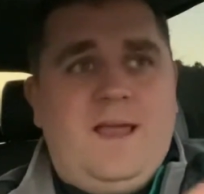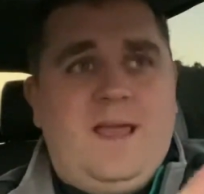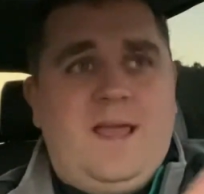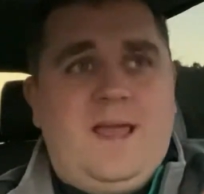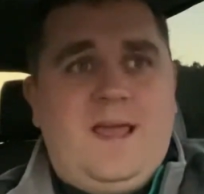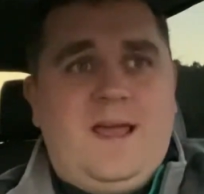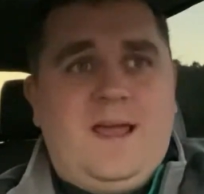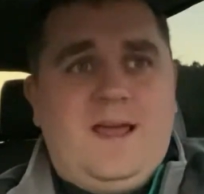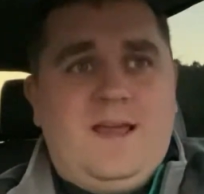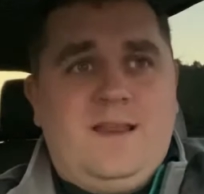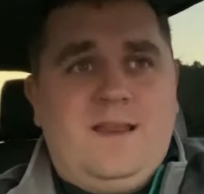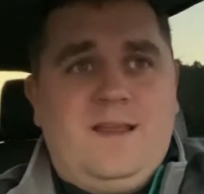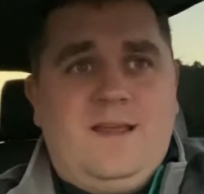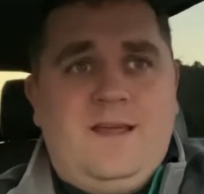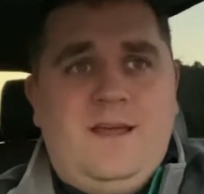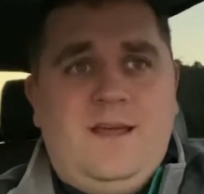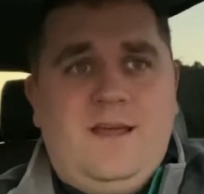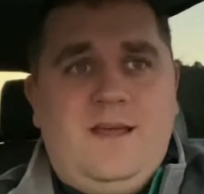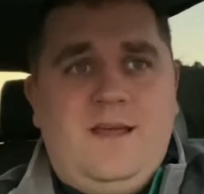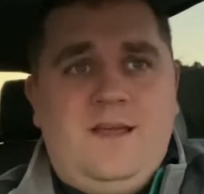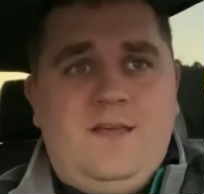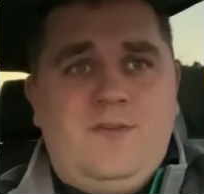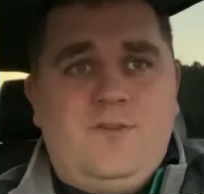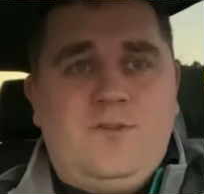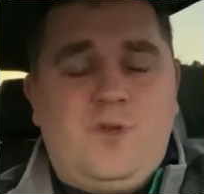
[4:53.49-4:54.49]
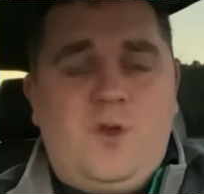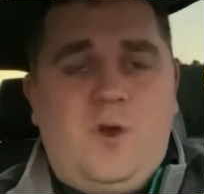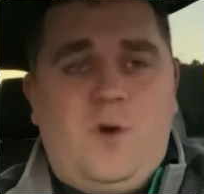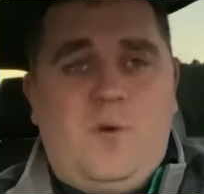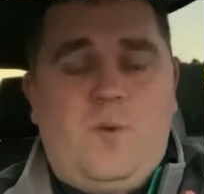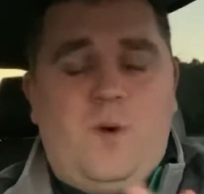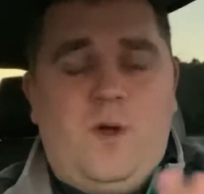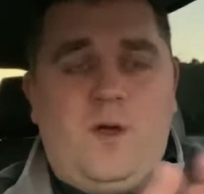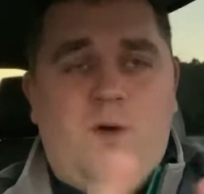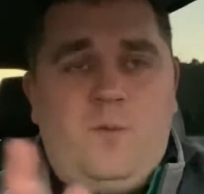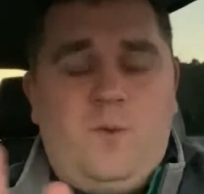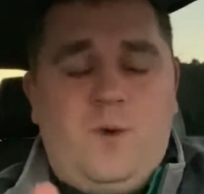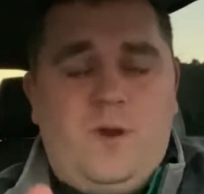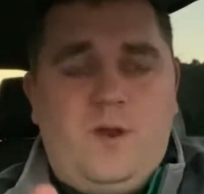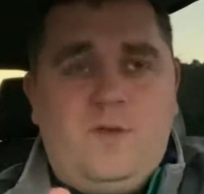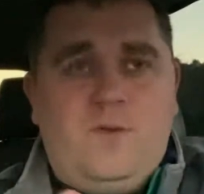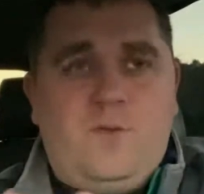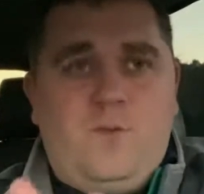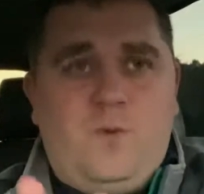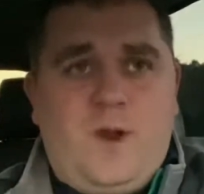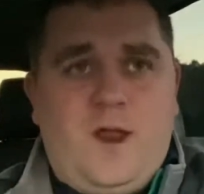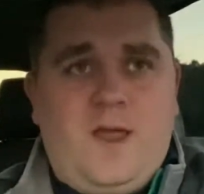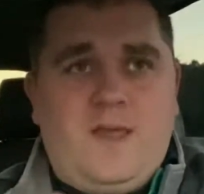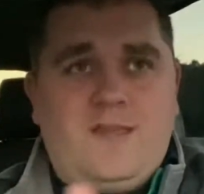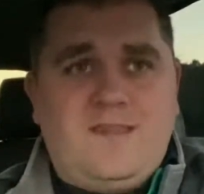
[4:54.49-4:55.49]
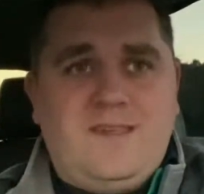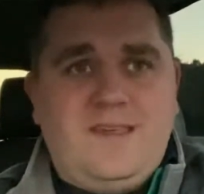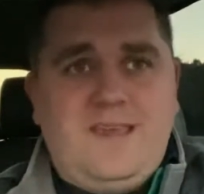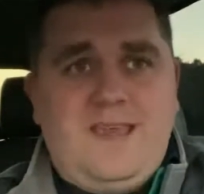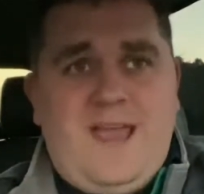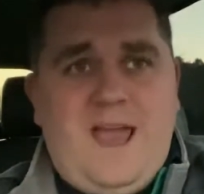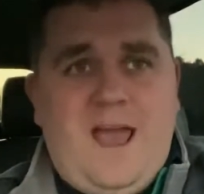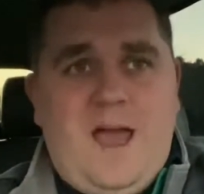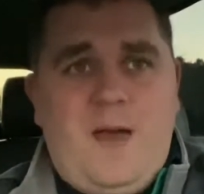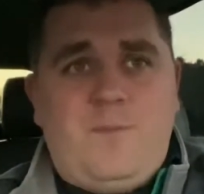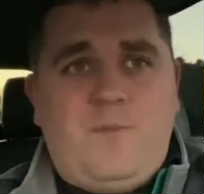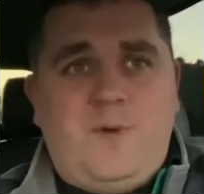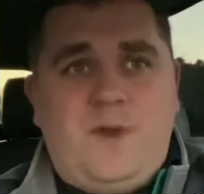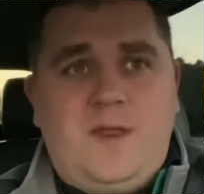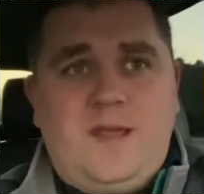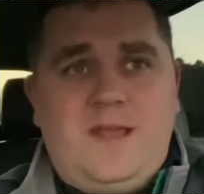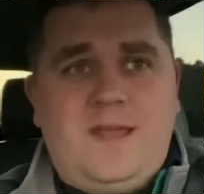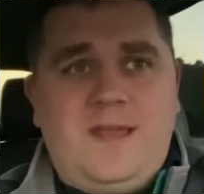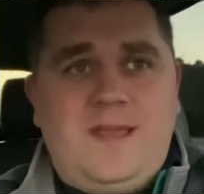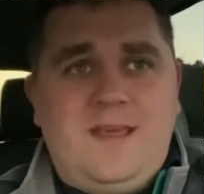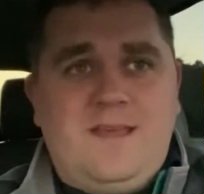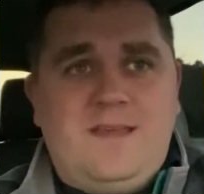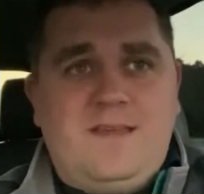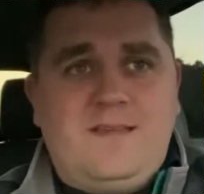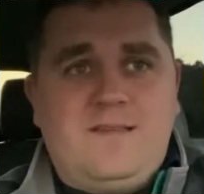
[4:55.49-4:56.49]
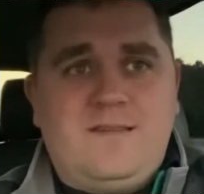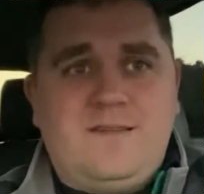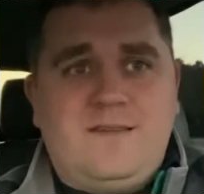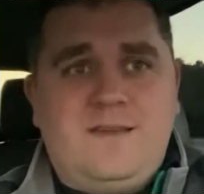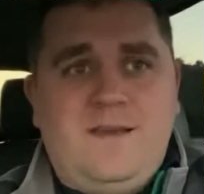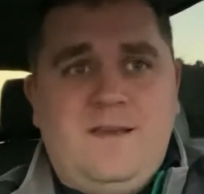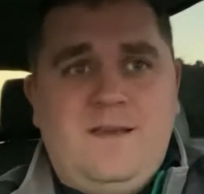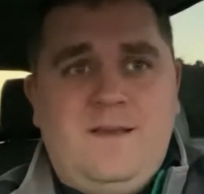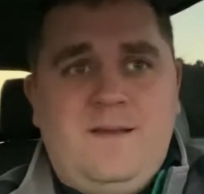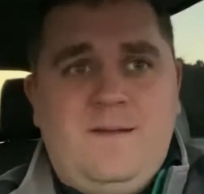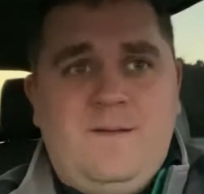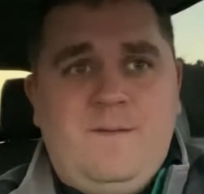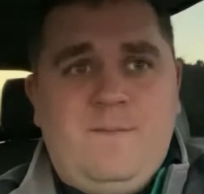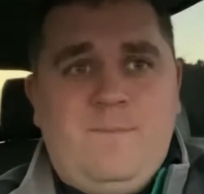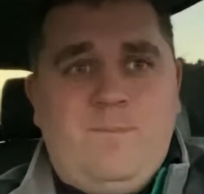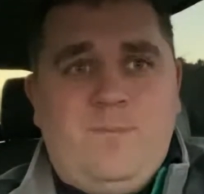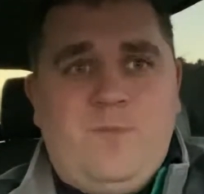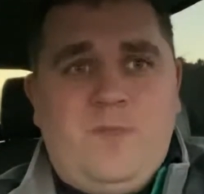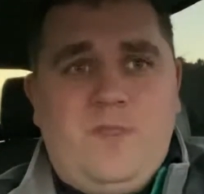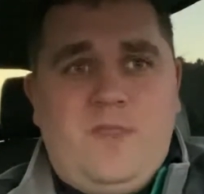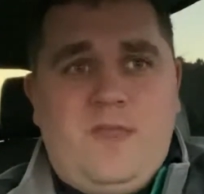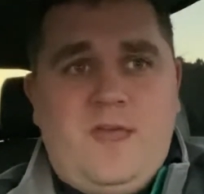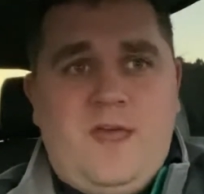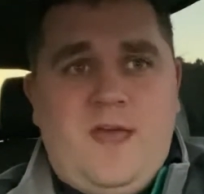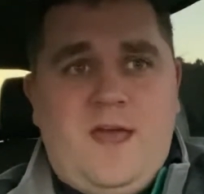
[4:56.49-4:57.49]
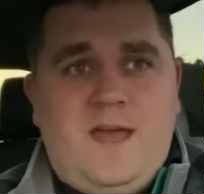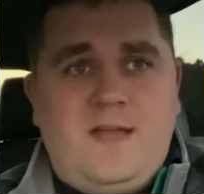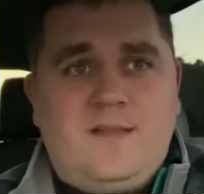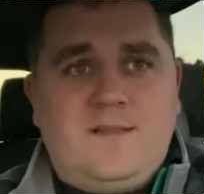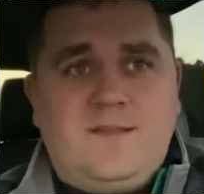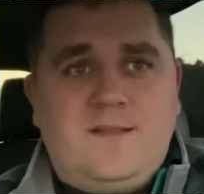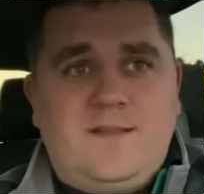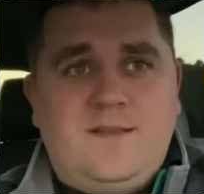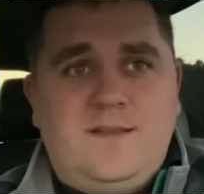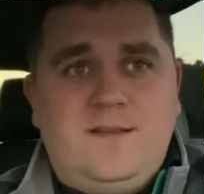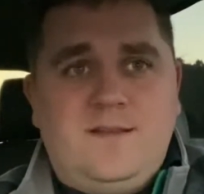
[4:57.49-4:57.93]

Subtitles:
And so what I see happening is that